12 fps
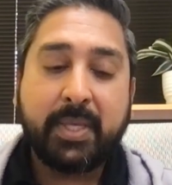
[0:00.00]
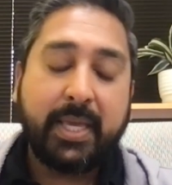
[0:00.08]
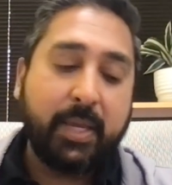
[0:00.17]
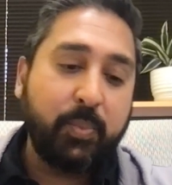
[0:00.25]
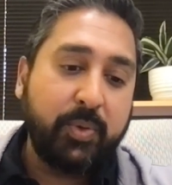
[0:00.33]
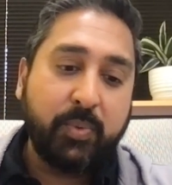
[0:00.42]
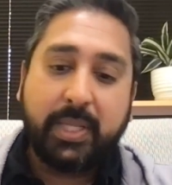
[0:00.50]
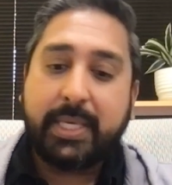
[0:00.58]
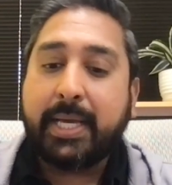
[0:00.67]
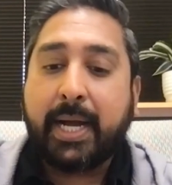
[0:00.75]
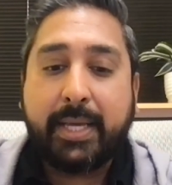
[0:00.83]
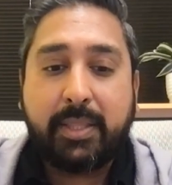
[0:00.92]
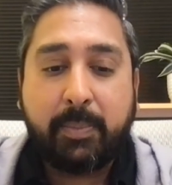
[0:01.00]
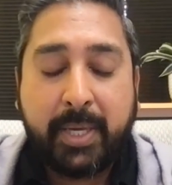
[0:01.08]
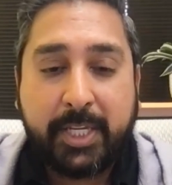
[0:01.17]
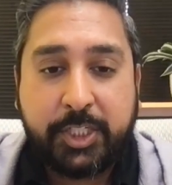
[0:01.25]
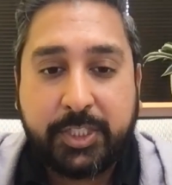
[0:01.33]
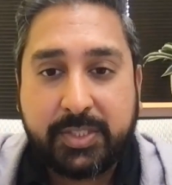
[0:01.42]
And we really guide the
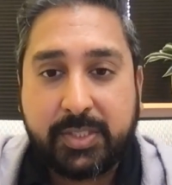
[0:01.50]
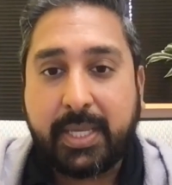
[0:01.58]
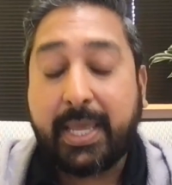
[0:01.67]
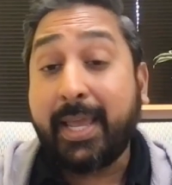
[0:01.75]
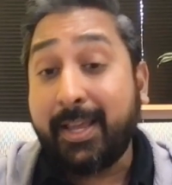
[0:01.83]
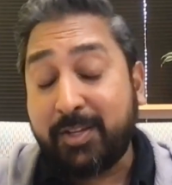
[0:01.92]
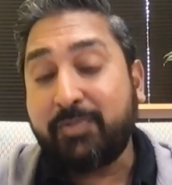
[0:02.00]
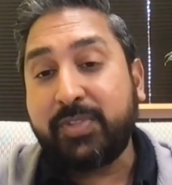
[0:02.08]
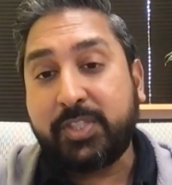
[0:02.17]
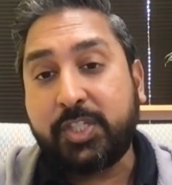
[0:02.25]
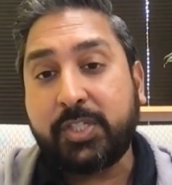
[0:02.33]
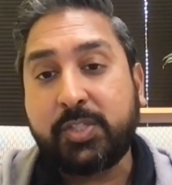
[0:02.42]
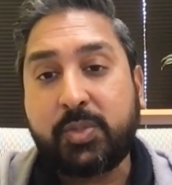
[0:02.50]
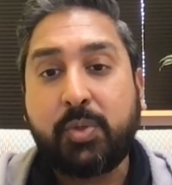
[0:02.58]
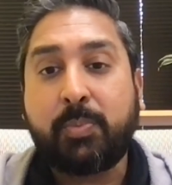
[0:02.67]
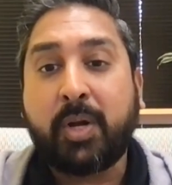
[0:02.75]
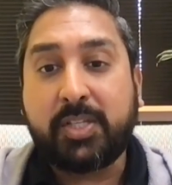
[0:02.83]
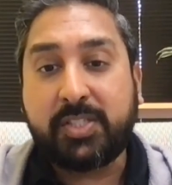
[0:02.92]
patient and the physicians through
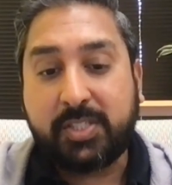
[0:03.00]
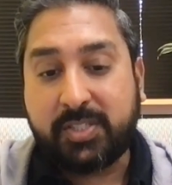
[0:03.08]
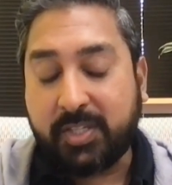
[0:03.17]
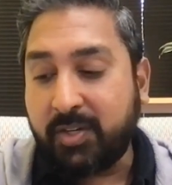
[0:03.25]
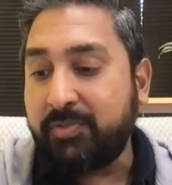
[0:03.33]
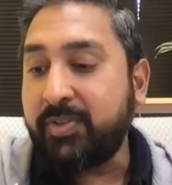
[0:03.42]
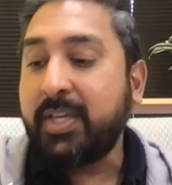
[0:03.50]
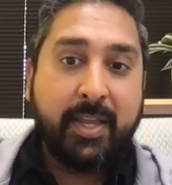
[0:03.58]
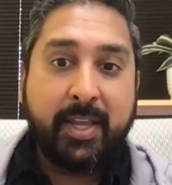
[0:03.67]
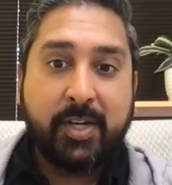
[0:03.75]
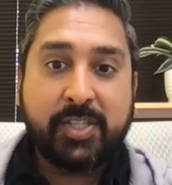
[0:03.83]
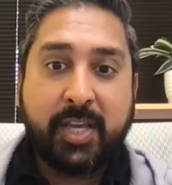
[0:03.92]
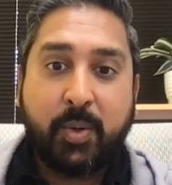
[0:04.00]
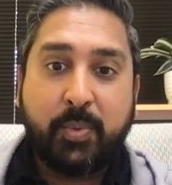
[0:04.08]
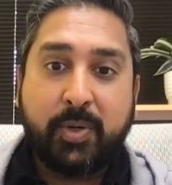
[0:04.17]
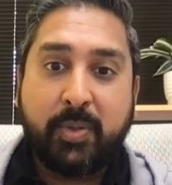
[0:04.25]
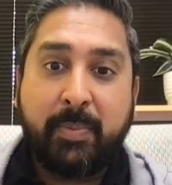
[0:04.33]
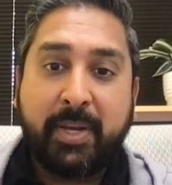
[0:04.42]
the process of, here's how
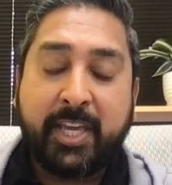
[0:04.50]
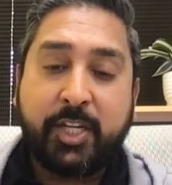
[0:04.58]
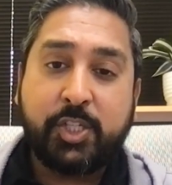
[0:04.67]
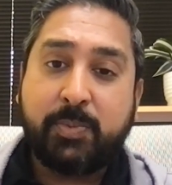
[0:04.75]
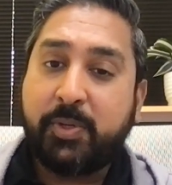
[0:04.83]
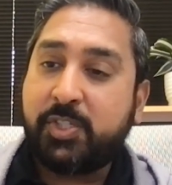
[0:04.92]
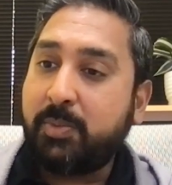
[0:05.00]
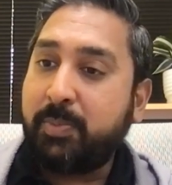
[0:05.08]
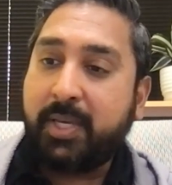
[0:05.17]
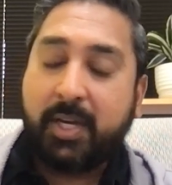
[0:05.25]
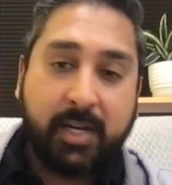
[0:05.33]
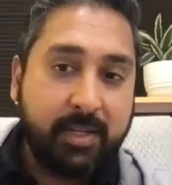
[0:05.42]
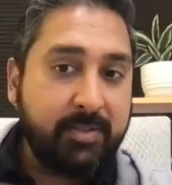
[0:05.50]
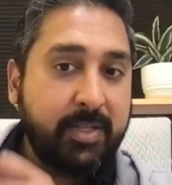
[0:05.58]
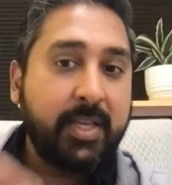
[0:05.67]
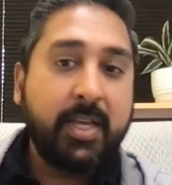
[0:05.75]
the medication is supposed to be on,